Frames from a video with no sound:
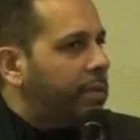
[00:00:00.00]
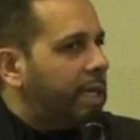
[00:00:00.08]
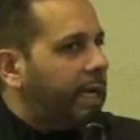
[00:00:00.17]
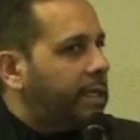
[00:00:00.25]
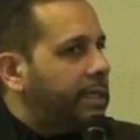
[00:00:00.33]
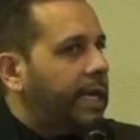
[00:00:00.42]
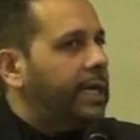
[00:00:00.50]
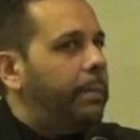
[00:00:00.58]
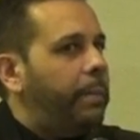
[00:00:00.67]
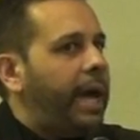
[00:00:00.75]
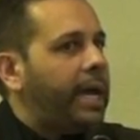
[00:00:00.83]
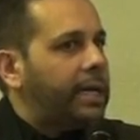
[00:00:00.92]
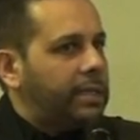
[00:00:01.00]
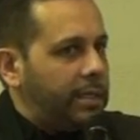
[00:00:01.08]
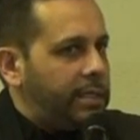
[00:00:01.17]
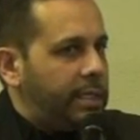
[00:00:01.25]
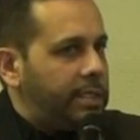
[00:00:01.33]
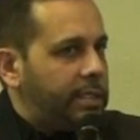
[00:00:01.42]
And I was like taken
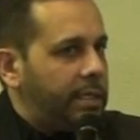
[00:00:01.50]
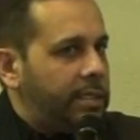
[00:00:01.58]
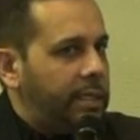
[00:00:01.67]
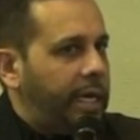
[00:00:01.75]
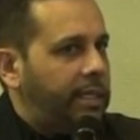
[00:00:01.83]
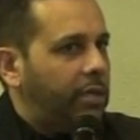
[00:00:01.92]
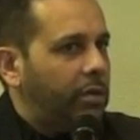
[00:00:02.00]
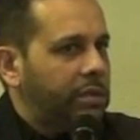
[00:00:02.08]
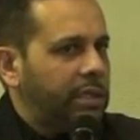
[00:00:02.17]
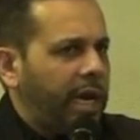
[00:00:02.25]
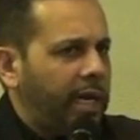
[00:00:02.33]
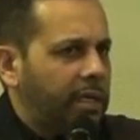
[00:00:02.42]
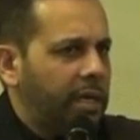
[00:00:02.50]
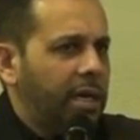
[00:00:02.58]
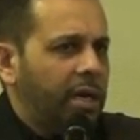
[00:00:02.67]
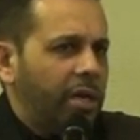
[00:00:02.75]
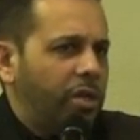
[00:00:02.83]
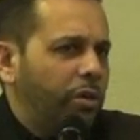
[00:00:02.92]
aback as, as, as an eight-year-old
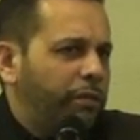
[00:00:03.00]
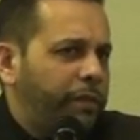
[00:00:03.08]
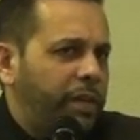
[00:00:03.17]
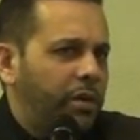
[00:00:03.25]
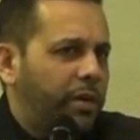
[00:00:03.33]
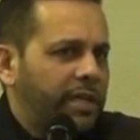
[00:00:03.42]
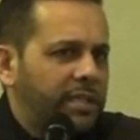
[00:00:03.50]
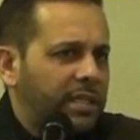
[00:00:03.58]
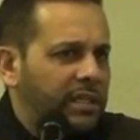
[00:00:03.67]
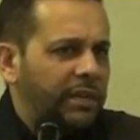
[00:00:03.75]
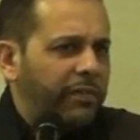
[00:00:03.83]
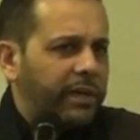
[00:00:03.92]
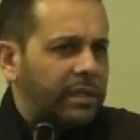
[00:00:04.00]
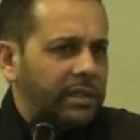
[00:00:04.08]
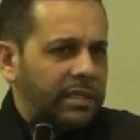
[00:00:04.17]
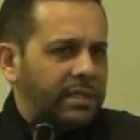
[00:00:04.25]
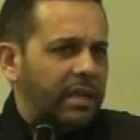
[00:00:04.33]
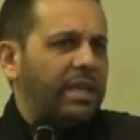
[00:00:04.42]
child. You feel you're
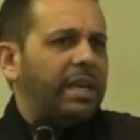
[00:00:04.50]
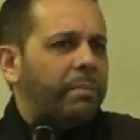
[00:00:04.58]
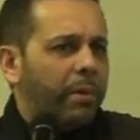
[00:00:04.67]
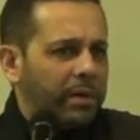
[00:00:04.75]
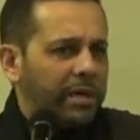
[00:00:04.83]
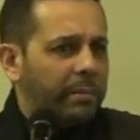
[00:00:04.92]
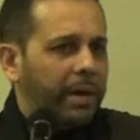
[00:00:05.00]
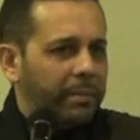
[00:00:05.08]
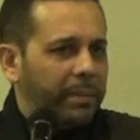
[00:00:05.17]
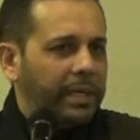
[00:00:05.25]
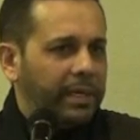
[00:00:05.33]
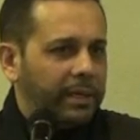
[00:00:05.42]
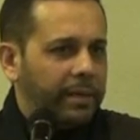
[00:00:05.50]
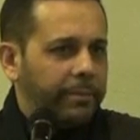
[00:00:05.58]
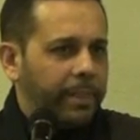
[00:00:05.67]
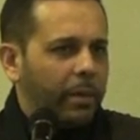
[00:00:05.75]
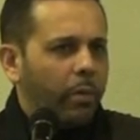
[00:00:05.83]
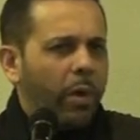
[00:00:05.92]
insignificant. There's nothing important about me.